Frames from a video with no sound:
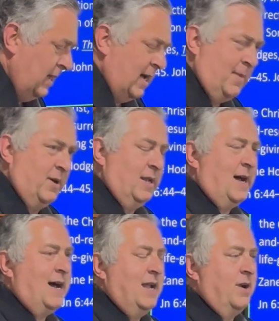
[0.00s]
I'm a
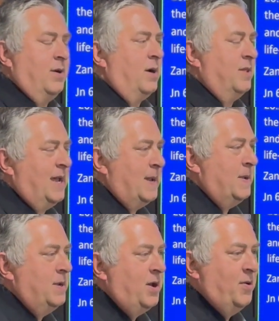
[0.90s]
liar or all
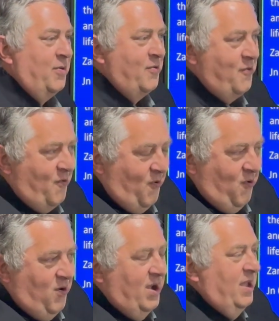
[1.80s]
that. No.
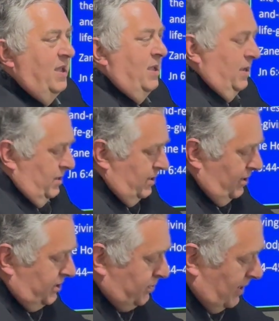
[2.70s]

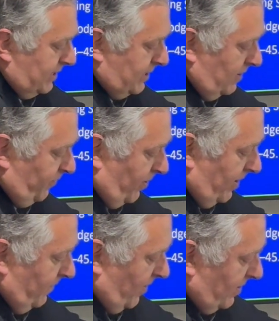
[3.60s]
Notice what the
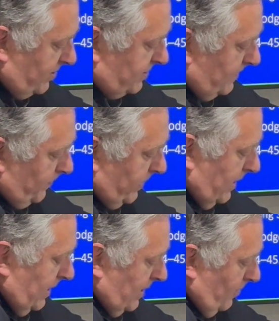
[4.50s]
following verse,
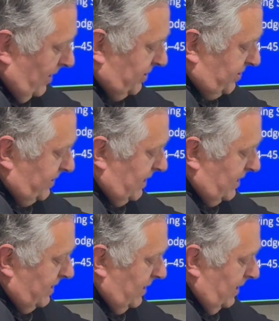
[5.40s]
what
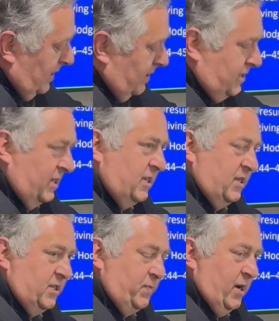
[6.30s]
sin does
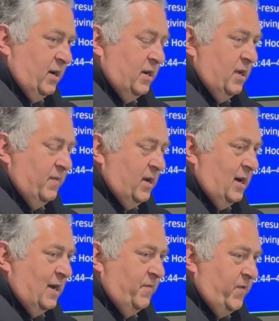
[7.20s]
the Spirit of
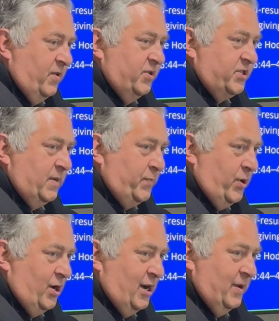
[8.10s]
God focus
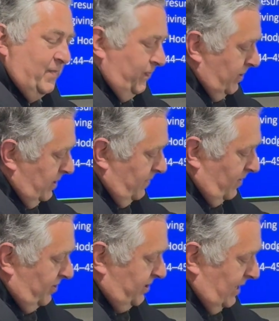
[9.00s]
upon?
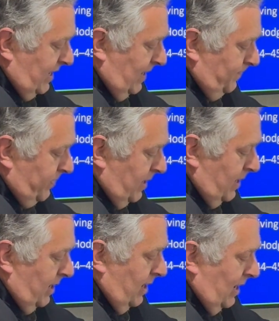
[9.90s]
Verse 8,
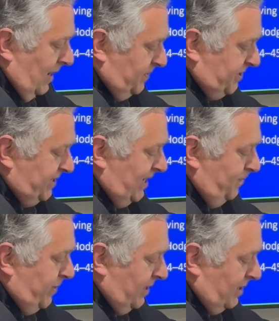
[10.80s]
of
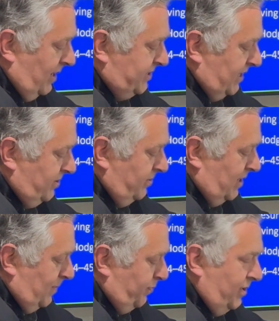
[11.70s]
sin because they do
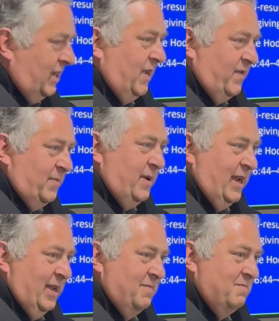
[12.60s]
not believe in
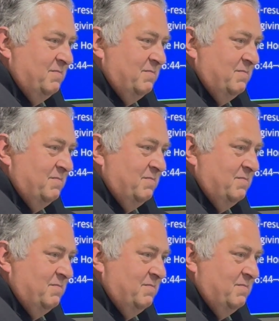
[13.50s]
me.